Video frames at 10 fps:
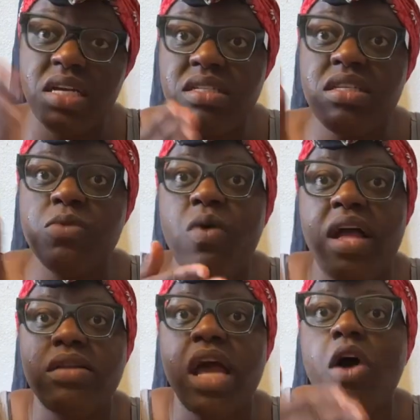this is
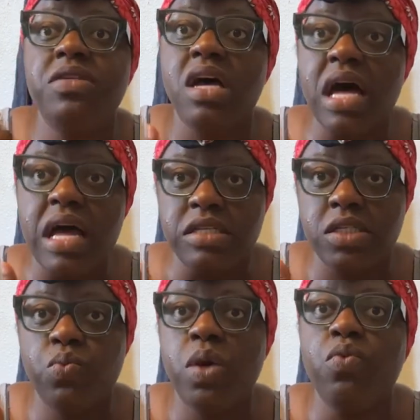what helps
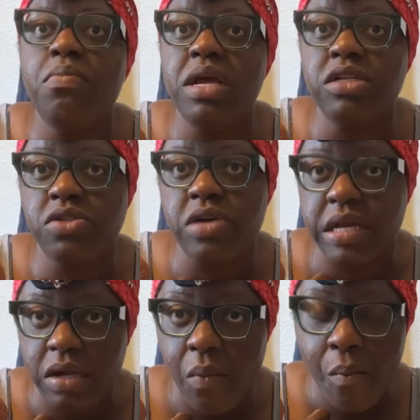us when we're
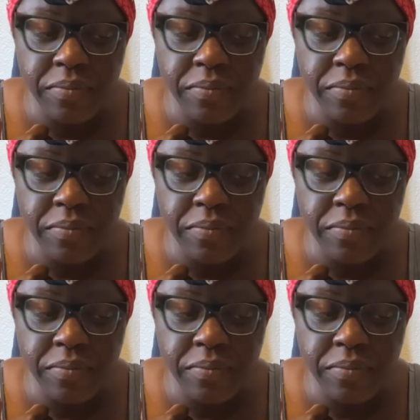ministrating.